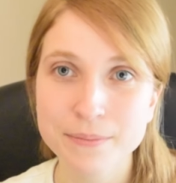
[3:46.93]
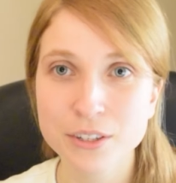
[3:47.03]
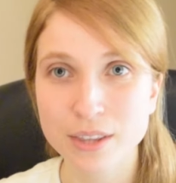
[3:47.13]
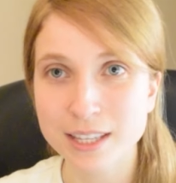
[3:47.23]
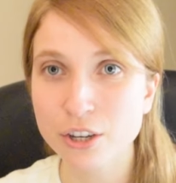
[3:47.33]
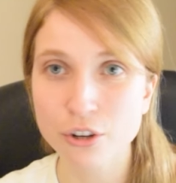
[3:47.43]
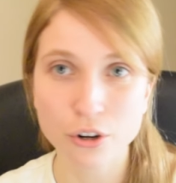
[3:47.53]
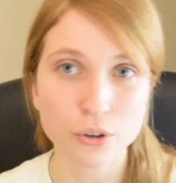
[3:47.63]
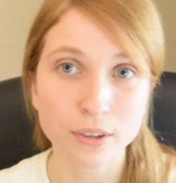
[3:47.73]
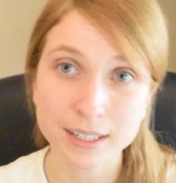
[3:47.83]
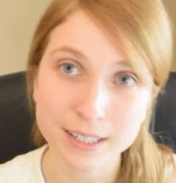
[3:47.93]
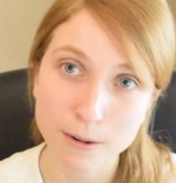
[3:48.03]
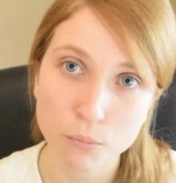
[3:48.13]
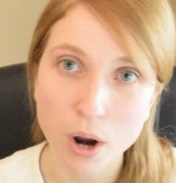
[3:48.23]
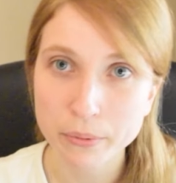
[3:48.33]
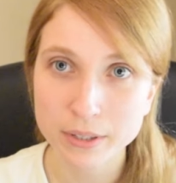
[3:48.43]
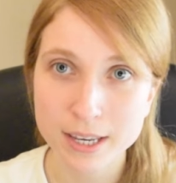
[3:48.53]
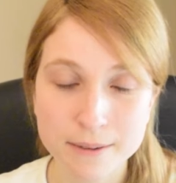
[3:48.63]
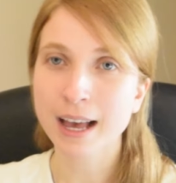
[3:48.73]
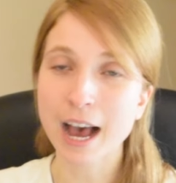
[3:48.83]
So that's how you know you linked it in properly.